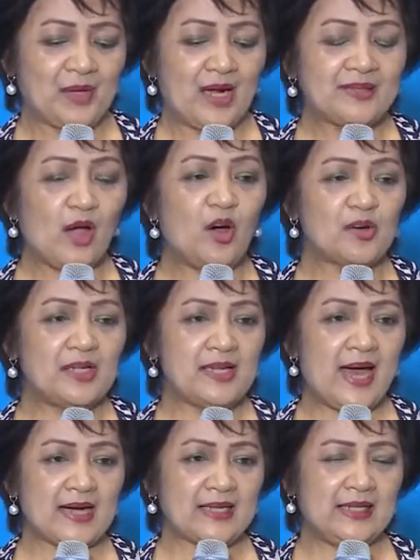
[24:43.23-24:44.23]
The
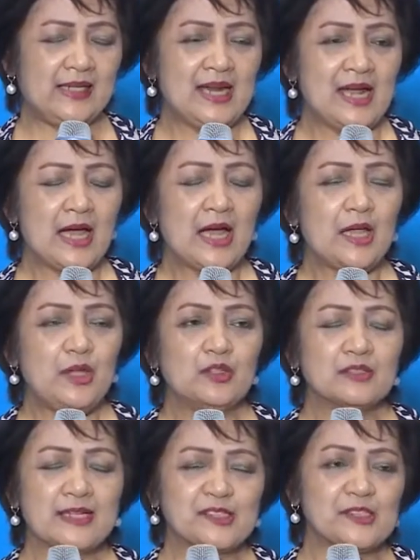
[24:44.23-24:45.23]
coronary,
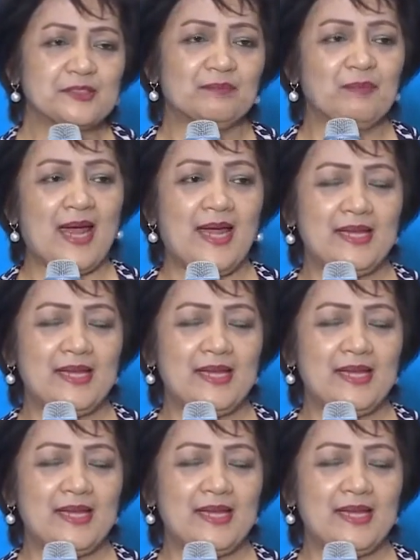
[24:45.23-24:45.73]
yung nagsusupply